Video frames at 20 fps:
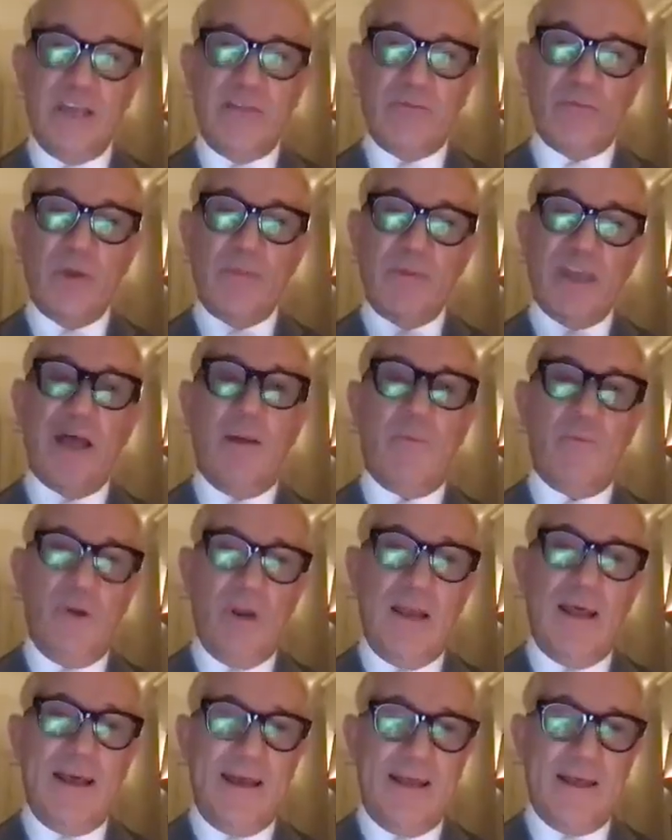we become
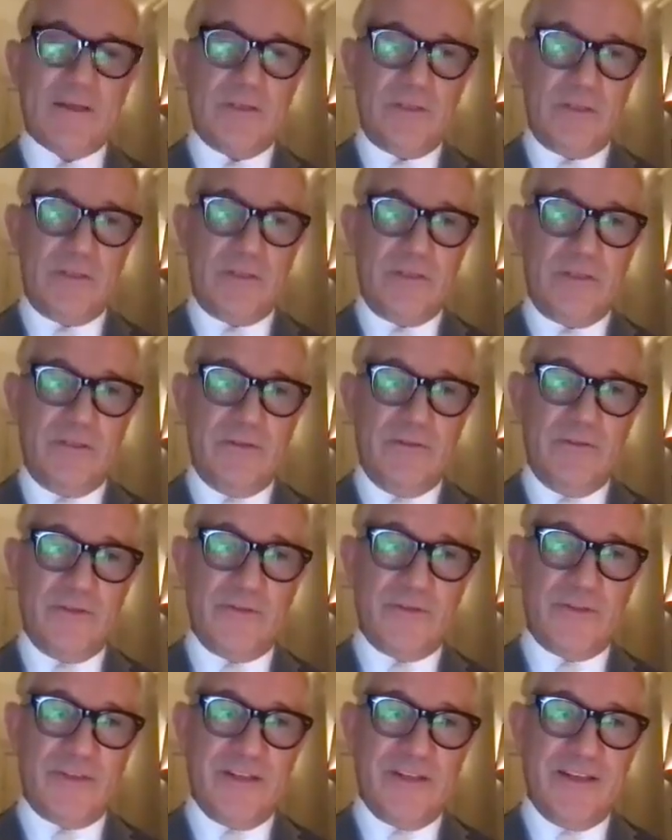relaxed. Do
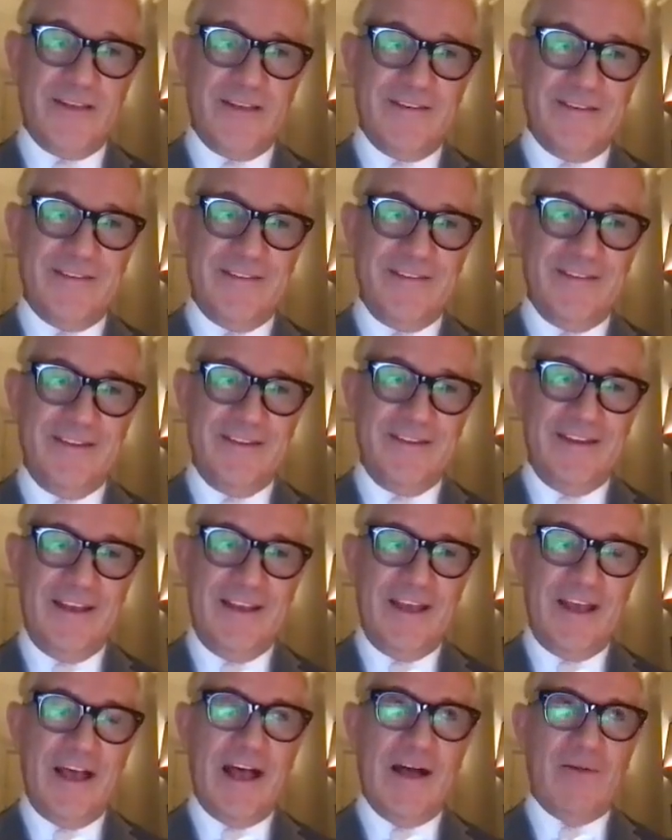you see?
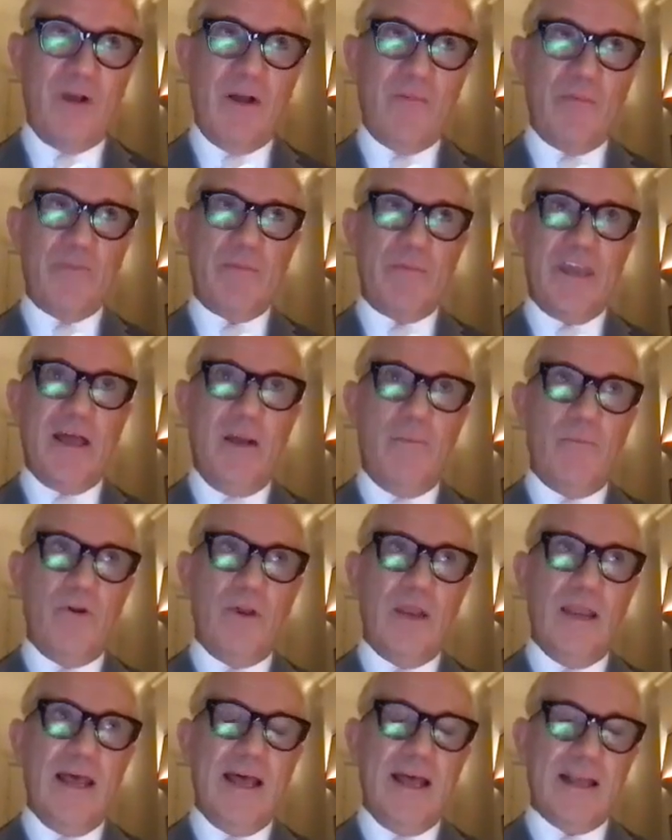And when we become
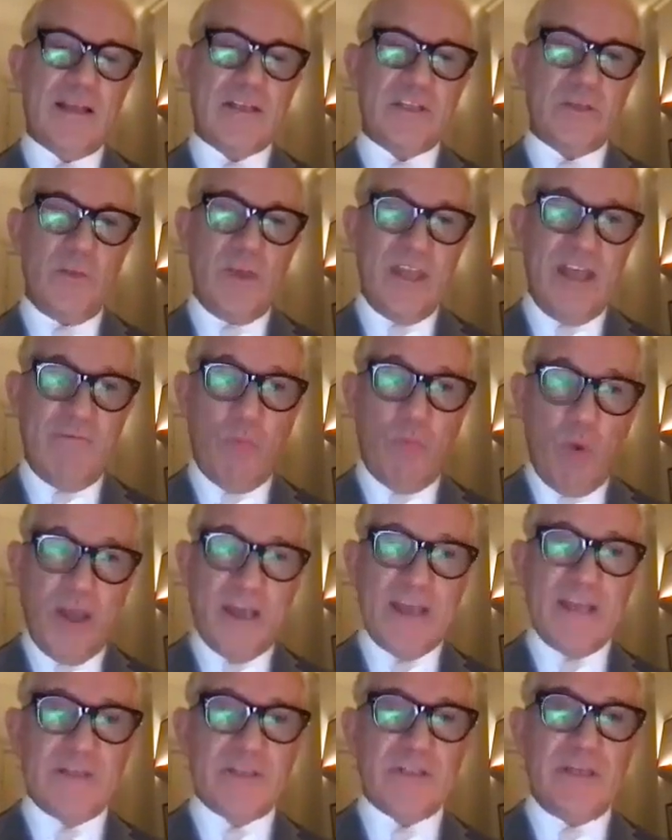relaxed, we have
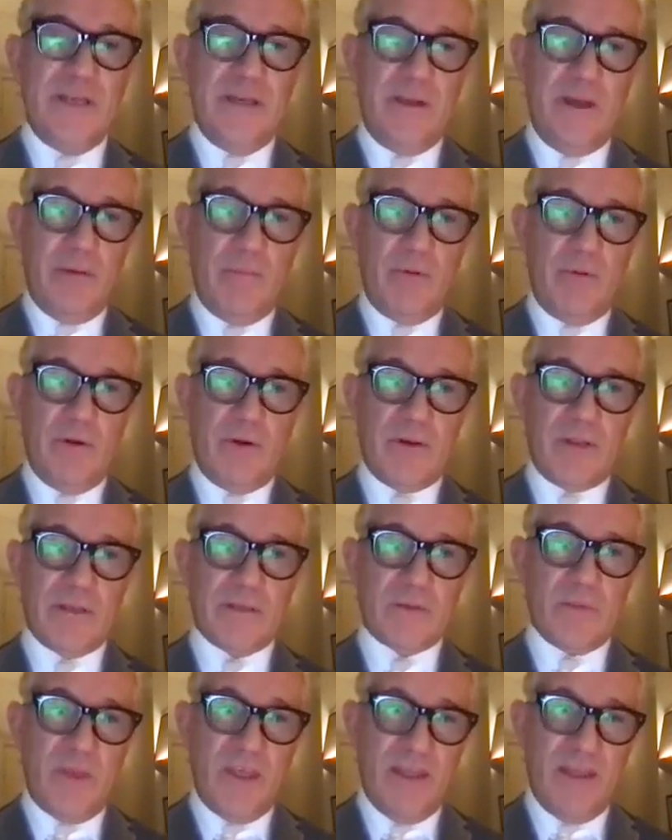weight in our
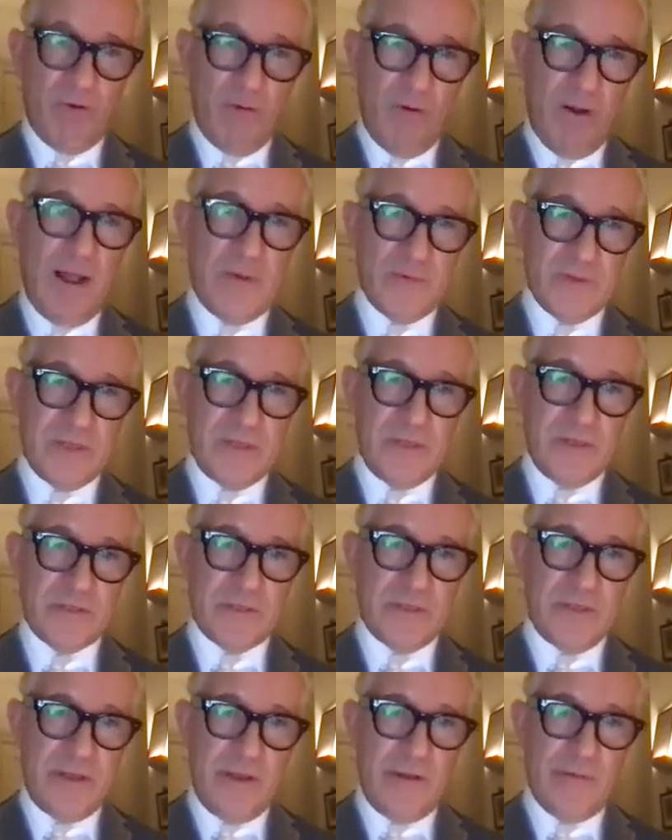bodies. We have groundedness
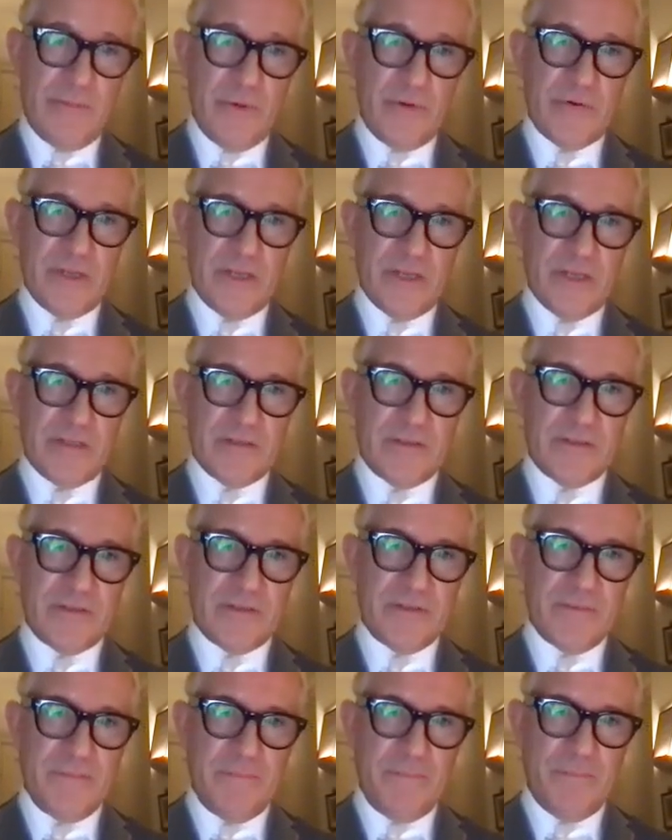in our bodies.
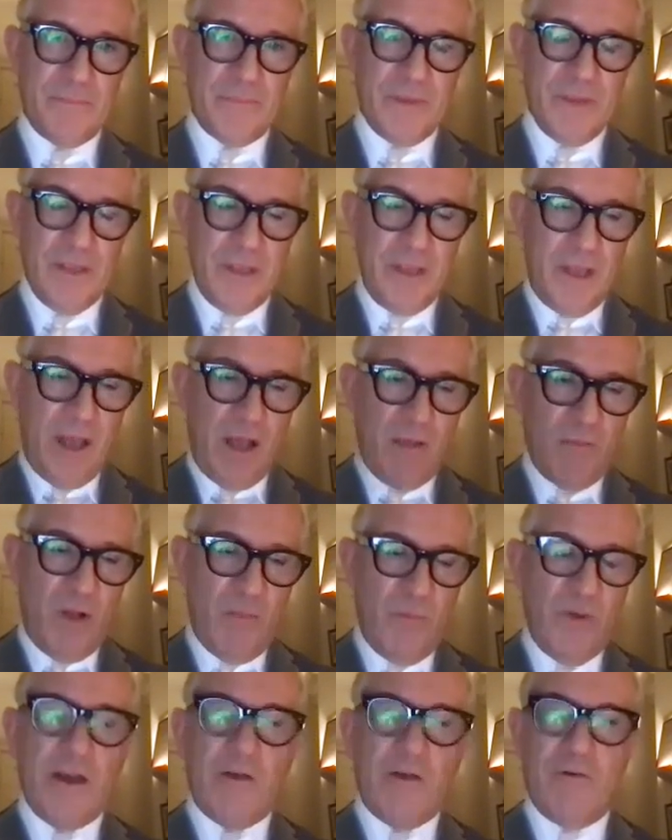And when
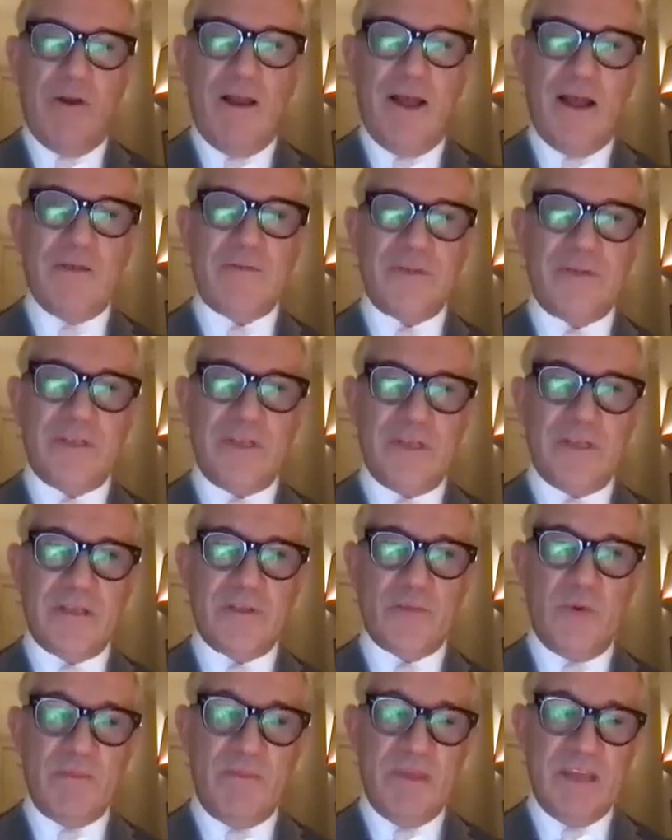we are grounded,
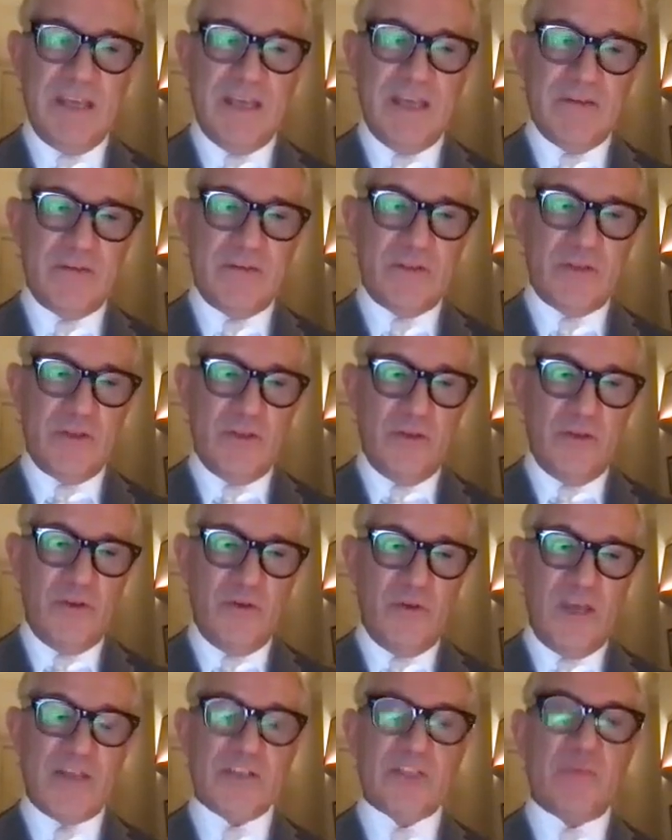we begin to
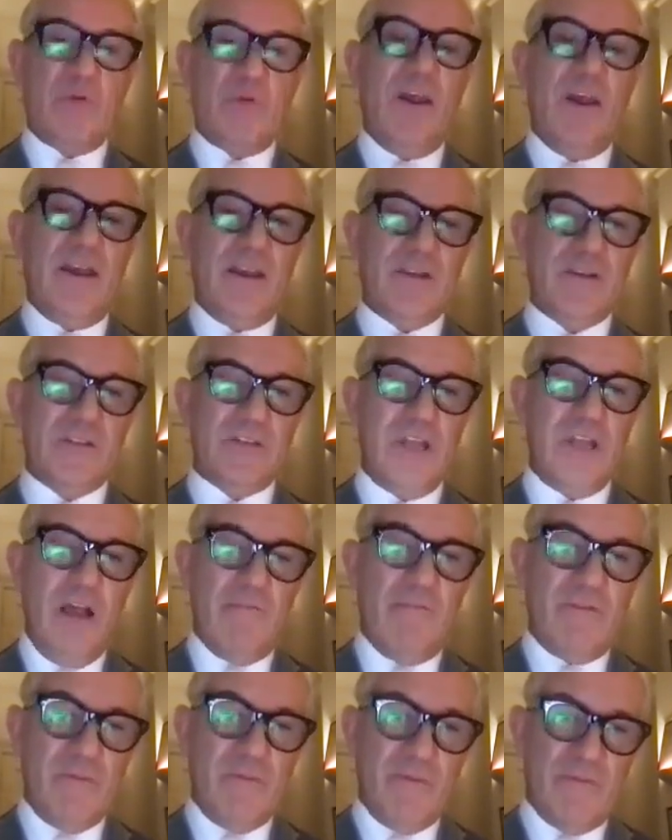express
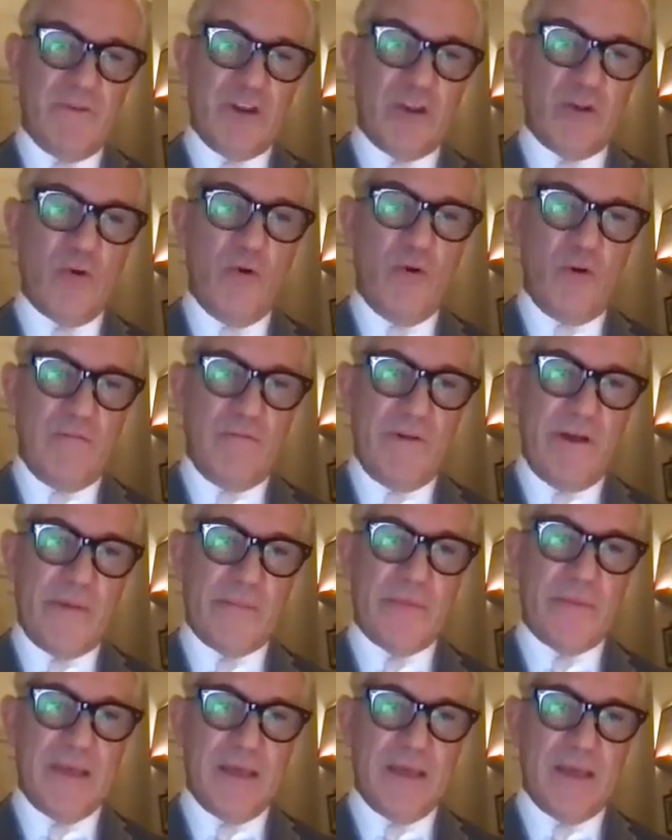from the very core of our
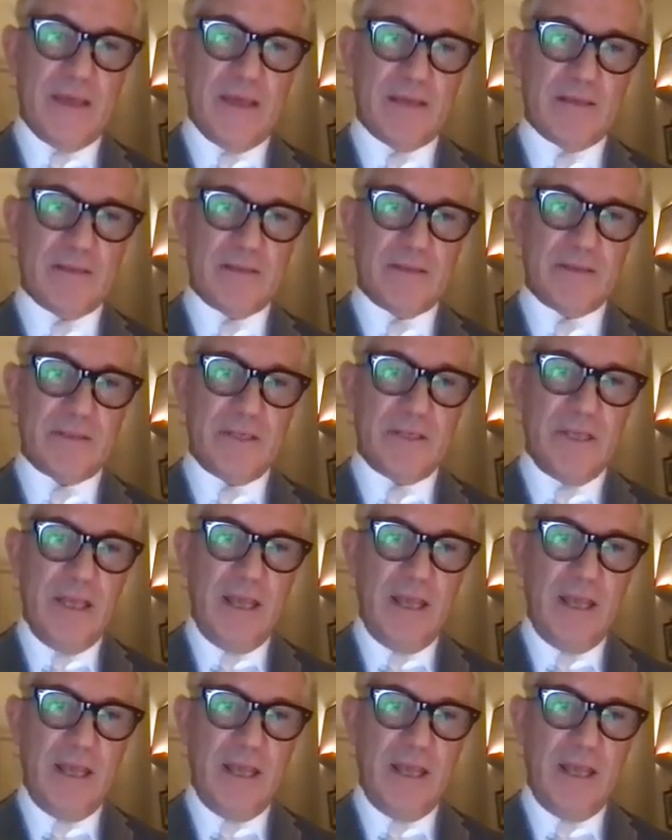beings.